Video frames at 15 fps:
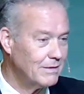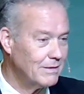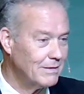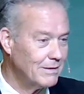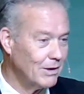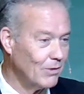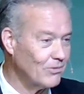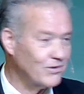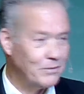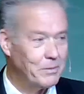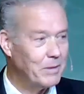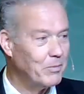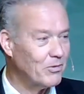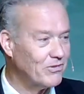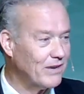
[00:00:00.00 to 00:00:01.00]
You know, some
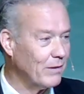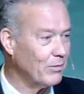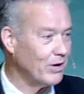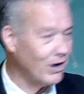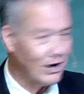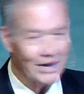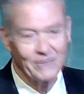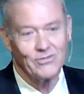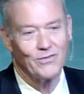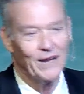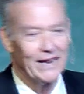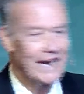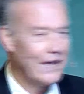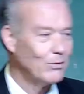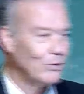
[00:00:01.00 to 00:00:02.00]
people say we are. It's fine.
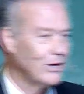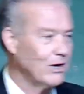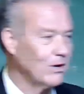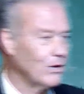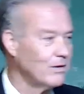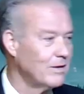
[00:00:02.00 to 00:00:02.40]
I don't care.